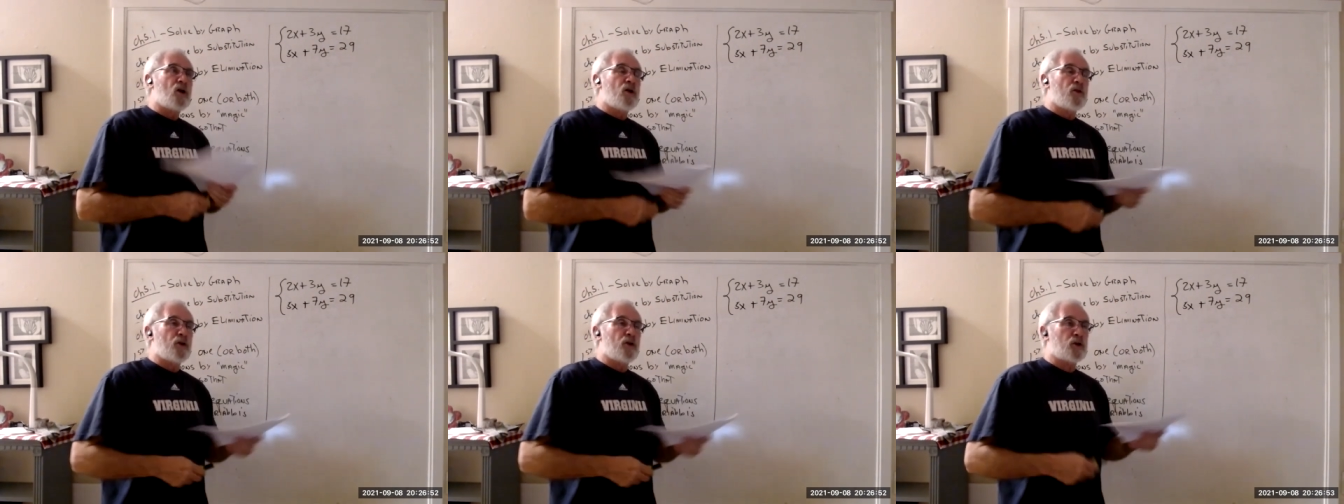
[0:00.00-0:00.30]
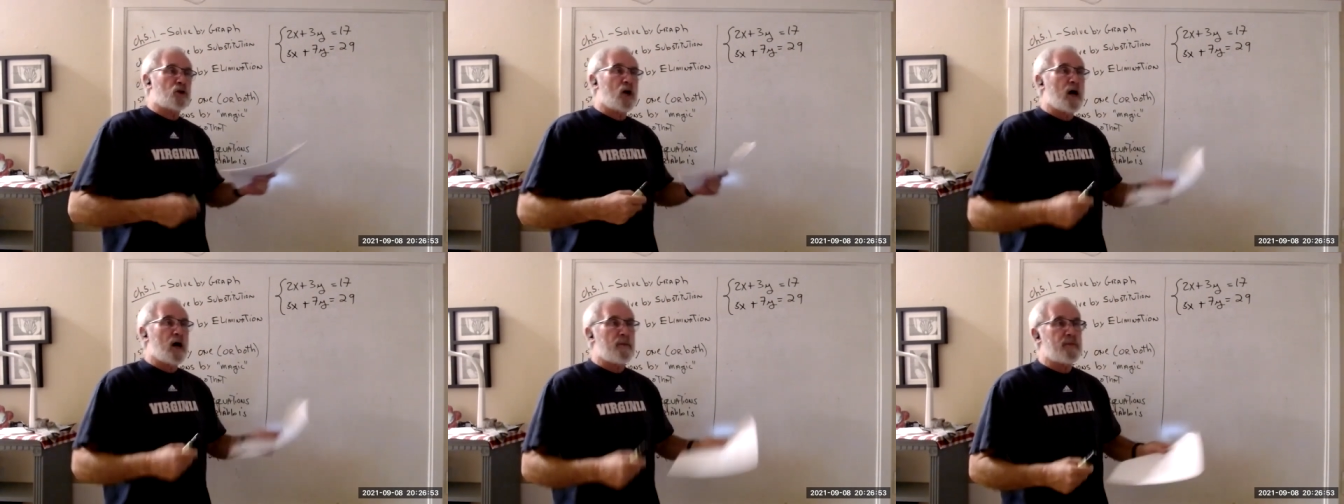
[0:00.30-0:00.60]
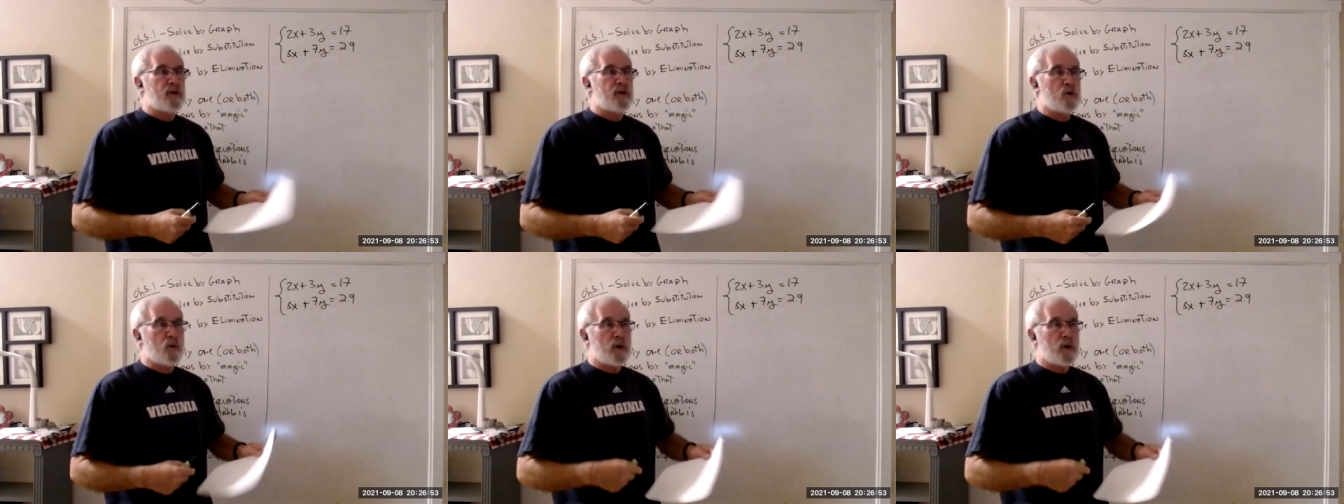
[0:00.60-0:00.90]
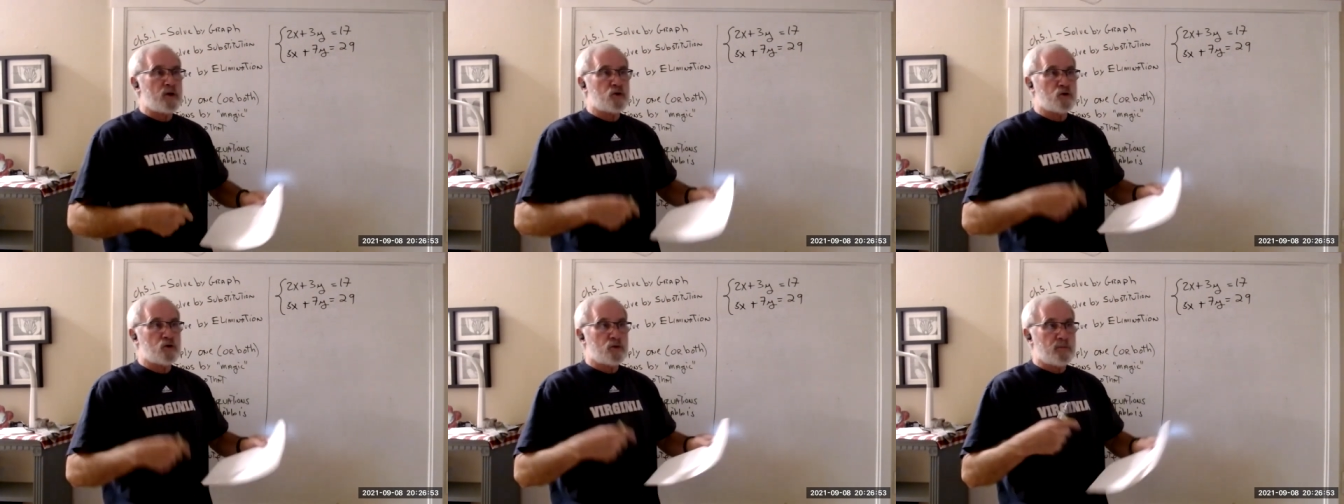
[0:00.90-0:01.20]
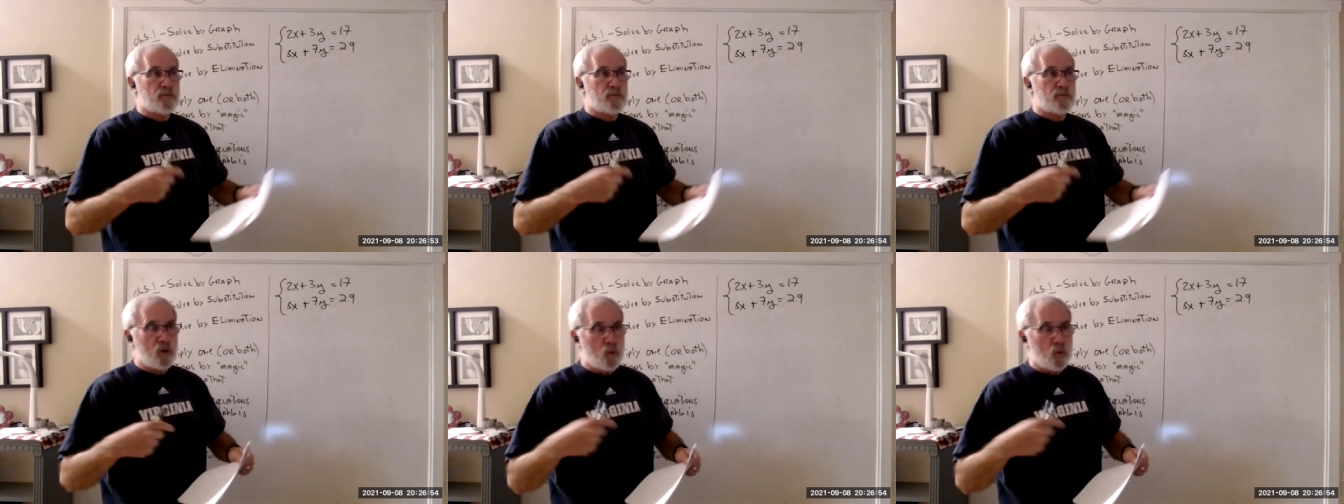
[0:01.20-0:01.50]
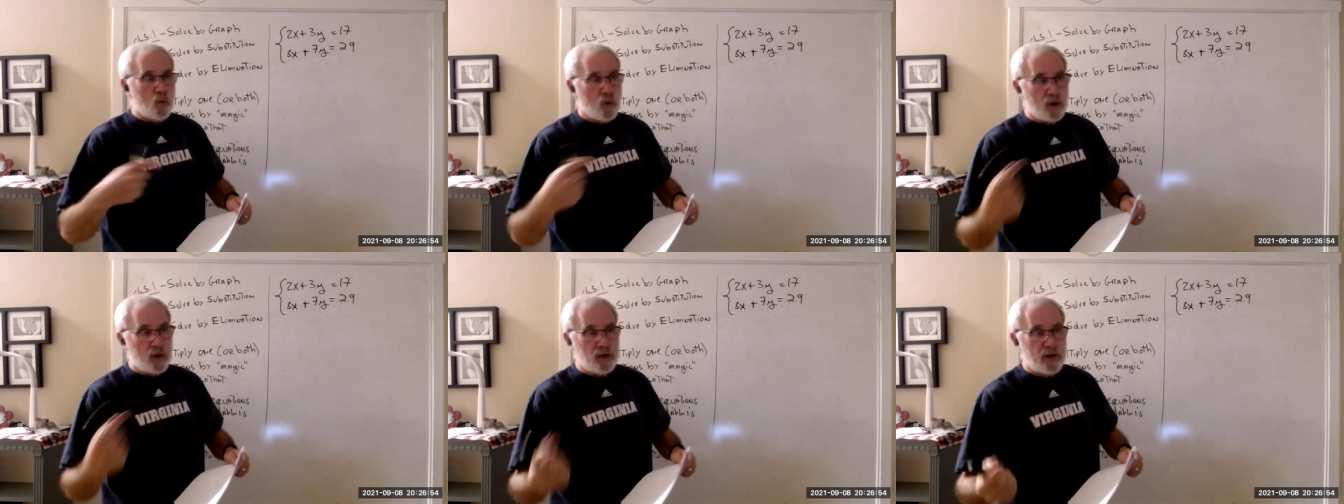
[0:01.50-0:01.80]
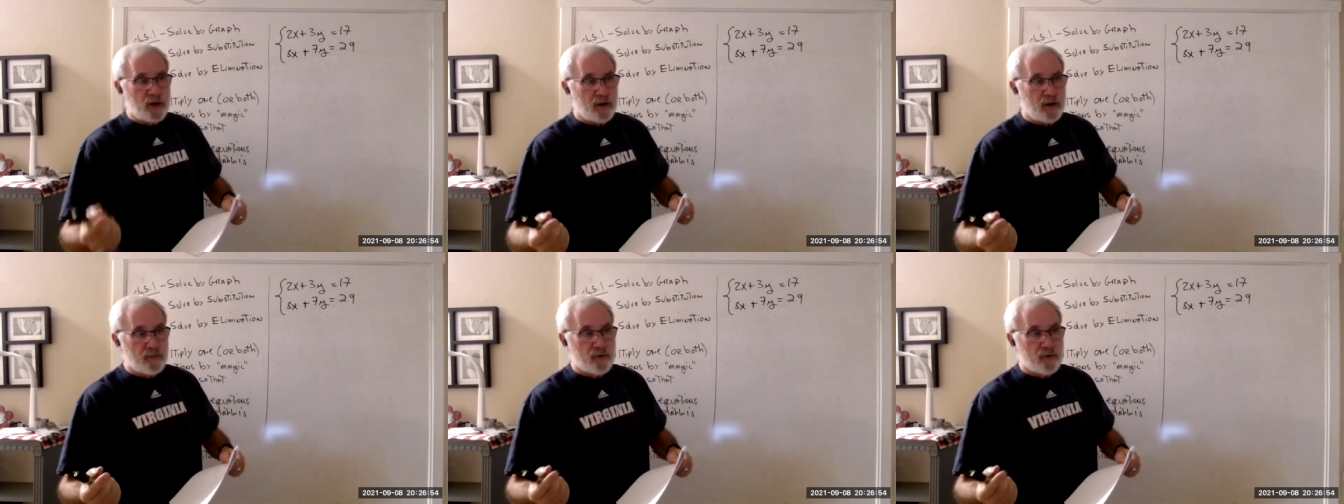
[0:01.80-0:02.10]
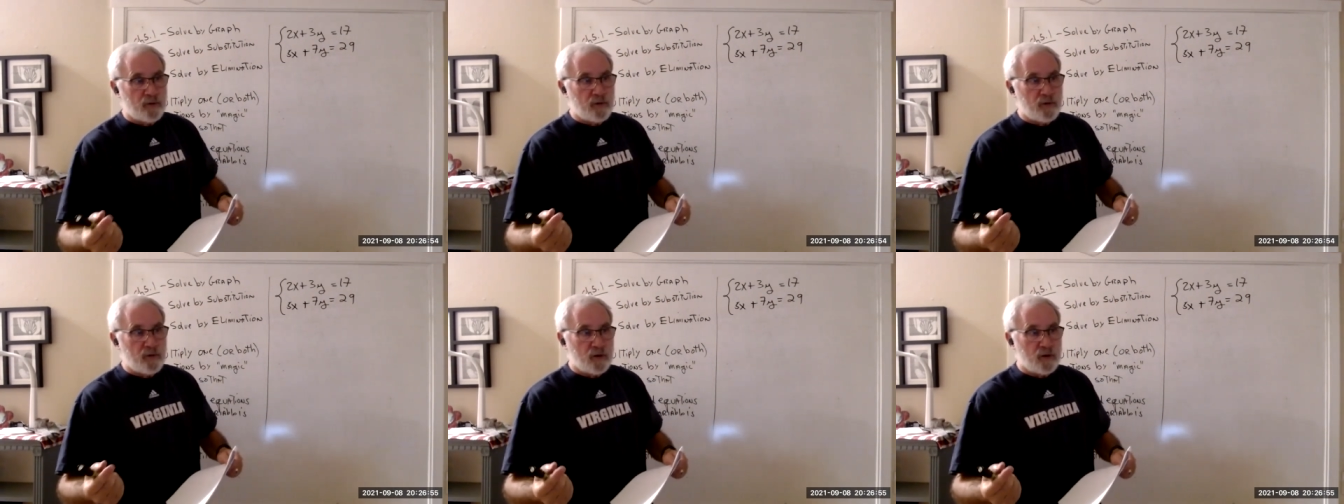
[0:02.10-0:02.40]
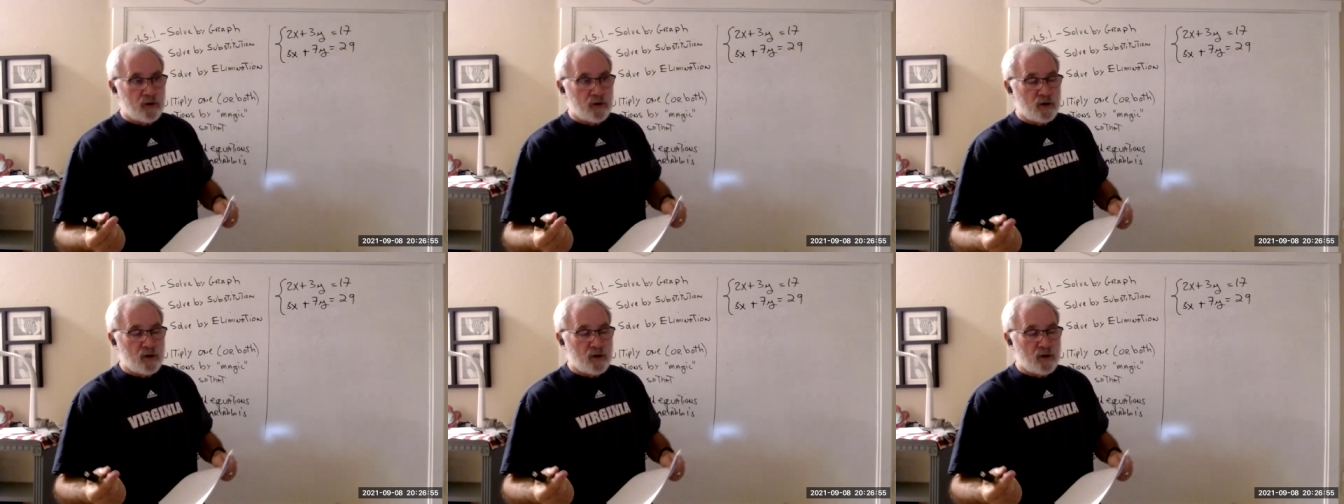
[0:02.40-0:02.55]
the top equation by one number,